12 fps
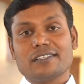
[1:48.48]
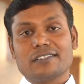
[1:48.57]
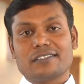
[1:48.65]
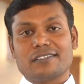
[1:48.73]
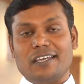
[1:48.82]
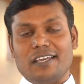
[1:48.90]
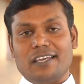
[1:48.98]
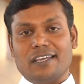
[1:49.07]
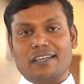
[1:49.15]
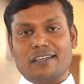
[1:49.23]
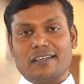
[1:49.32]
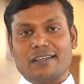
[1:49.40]

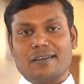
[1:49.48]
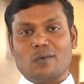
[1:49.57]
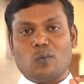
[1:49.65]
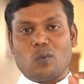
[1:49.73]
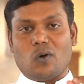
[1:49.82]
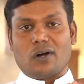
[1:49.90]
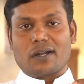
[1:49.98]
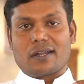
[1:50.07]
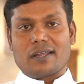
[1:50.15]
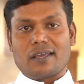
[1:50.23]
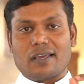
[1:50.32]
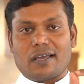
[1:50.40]
See
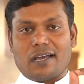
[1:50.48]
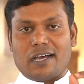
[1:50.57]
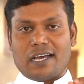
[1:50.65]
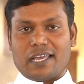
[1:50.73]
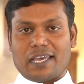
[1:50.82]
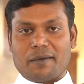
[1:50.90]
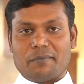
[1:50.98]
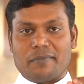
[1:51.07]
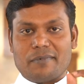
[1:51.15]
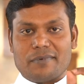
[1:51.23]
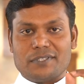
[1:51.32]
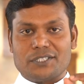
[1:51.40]
what I am
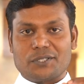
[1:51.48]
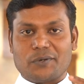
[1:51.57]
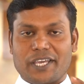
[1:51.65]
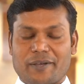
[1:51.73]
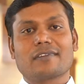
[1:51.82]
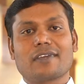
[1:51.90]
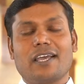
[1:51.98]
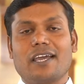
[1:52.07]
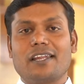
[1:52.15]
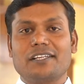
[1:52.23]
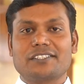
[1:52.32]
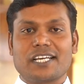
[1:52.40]
doing.
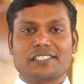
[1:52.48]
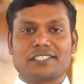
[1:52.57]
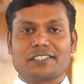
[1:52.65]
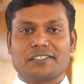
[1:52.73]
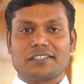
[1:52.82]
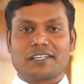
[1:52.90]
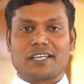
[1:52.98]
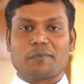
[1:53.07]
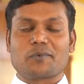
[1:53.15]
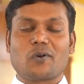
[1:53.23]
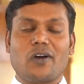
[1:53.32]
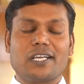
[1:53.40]
And he just
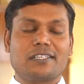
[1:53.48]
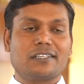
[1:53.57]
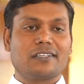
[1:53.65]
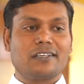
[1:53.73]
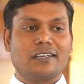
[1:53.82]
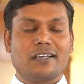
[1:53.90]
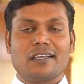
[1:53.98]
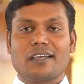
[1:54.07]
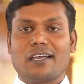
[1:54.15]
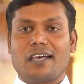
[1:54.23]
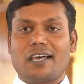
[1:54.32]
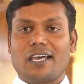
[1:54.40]
kept quiet
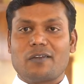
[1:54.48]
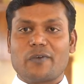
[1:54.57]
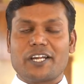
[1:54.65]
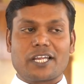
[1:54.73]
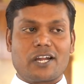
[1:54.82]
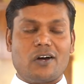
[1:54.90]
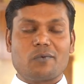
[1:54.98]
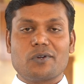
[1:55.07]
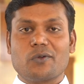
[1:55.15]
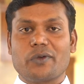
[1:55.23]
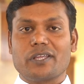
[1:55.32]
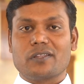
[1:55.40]
and went
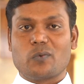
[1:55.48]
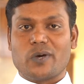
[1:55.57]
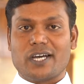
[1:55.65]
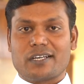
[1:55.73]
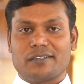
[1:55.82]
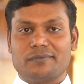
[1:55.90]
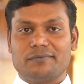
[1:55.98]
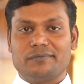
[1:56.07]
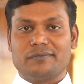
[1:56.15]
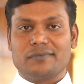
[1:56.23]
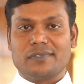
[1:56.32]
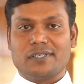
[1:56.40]
around doing the work,
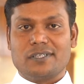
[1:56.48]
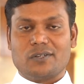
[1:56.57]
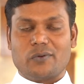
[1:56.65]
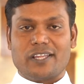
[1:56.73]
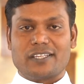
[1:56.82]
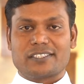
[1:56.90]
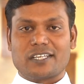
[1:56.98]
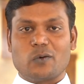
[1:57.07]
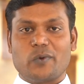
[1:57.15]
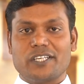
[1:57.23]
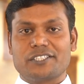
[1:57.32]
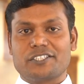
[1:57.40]
doing the
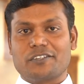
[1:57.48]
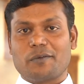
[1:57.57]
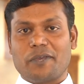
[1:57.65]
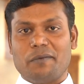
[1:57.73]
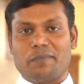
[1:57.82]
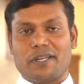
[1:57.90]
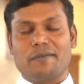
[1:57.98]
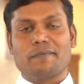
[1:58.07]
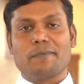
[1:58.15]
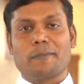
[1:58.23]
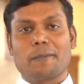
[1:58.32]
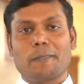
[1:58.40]
service to the people.
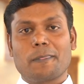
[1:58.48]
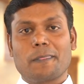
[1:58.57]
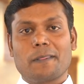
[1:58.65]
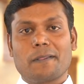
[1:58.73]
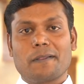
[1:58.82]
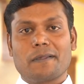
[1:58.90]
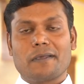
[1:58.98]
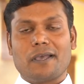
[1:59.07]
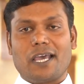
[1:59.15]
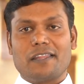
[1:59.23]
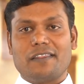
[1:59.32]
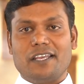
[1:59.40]

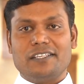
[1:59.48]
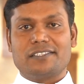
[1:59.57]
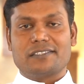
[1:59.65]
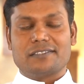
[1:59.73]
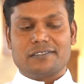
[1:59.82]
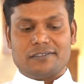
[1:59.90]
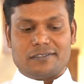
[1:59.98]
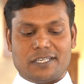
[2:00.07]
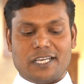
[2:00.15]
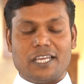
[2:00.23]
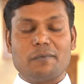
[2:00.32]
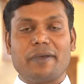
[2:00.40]
And these
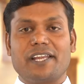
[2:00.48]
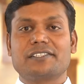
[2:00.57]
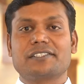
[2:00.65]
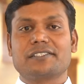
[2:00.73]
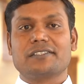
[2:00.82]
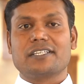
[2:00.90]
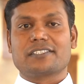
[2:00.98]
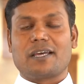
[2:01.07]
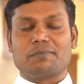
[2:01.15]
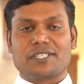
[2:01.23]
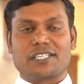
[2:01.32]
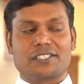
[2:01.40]
inmates, the
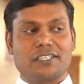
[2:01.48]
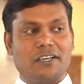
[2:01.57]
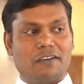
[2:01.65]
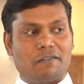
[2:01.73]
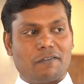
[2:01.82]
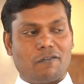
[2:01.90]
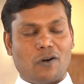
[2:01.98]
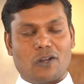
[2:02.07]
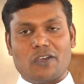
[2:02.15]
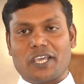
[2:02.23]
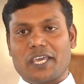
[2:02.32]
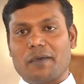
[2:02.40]
subjects, were
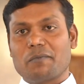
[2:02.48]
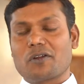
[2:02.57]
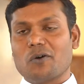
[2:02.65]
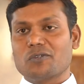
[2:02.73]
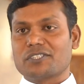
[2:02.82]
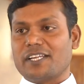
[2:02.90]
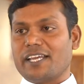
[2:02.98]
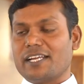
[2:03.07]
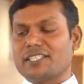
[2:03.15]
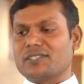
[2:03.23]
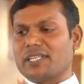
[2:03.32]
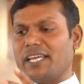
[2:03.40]
following him closely
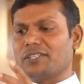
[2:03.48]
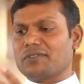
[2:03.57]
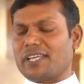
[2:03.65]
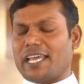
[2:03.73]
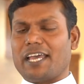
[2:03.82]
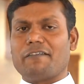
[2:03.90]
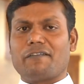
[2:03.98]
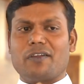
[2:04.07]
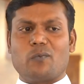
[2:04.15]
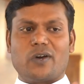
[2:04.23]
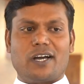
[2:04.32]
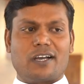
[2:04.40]
and seeing to the
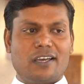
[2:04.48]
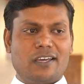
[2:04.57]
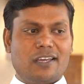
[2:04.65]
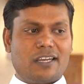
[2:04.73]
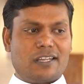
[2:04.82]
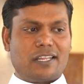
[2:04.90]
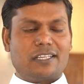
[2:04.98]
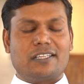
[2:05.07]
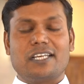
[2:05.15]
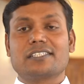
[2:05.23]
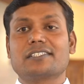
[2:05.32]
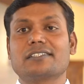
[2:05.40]
every work that
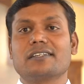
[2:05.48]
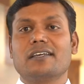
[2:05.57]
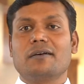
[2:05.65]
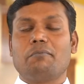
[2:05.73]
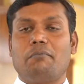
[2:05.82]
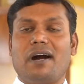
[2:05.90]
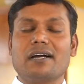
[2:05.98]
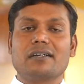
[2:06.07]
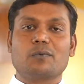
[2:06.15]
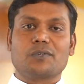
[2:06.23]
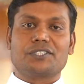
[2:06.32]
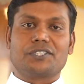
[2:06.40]
this
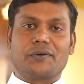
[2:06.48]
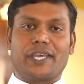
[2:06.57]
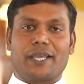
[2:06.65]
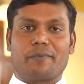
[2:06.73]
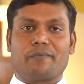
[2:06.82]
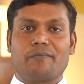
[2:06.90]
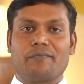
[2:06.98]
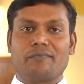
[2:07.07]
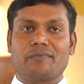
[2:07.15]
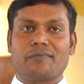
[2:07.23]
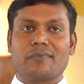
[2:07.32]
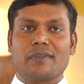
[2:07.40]
monk was doing.
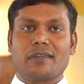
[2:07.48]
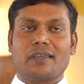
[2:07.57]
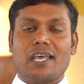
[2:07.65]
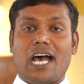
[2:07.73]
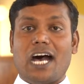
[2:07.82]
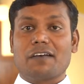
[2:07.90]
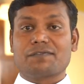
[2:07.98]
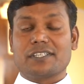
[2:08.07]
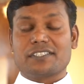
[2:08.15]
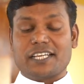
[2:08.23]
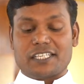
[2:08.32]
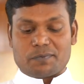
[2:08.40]

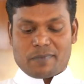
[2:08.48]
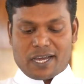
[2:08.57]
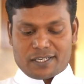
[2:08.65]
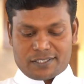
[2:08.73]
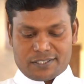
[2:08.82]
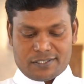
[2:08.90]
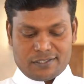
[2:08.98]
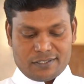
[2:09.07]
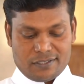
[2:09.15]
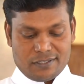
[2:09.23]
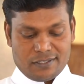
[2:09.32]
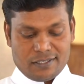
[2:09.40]
After six months,
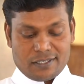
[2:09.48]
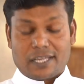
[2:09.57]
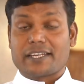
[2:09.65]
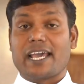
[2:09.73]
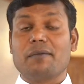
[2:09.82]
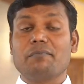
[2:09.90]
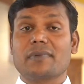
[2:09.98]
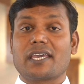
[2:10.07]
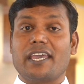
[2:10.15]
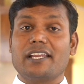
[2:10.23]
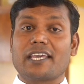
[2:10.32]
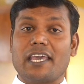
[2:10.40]
the time
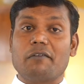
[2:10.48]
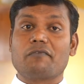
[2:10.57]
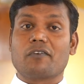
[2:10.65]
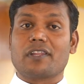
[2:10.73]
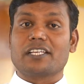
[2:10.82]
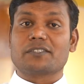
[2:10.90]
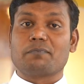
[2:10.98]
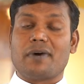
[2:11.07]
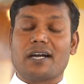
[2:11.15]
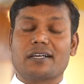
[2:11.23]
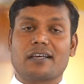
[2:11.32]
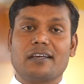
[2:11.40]
again came for this
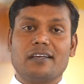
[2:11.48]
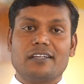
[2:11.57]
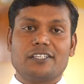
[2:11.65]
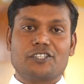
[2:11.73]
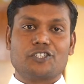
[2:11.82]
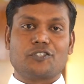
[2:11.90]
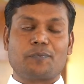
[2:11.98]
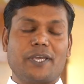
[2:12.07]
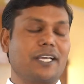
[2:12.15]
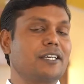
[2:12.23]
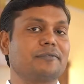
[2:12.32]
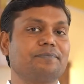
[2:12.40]
monk to
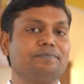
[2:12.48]
speak.